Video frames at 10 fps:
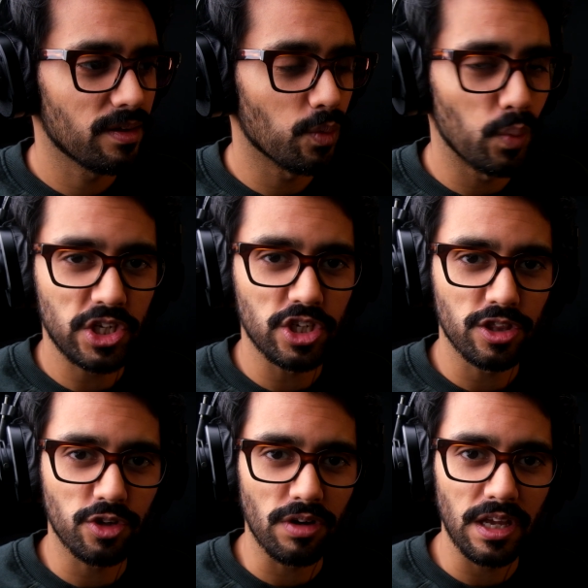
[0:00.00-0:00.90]
Witcher
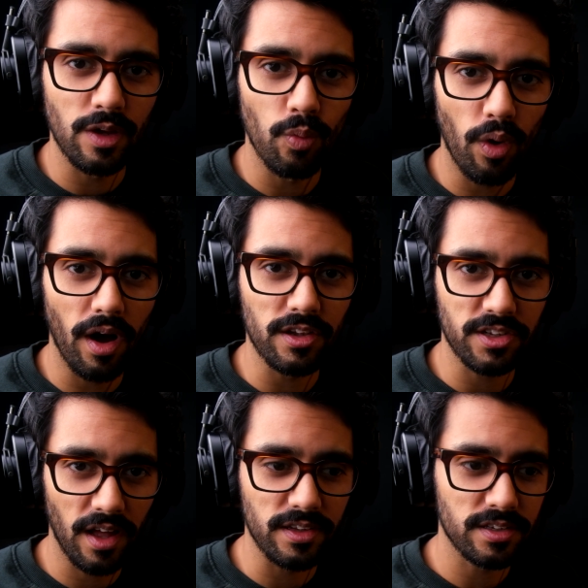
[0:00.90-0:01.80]
3 Wild
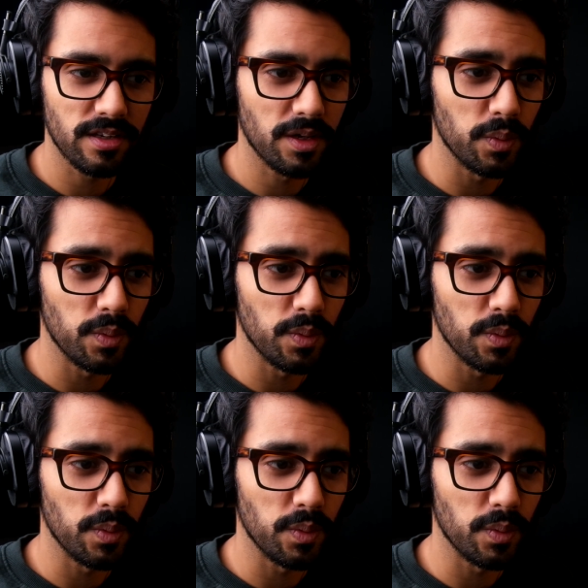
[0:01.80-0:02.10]
Hunt,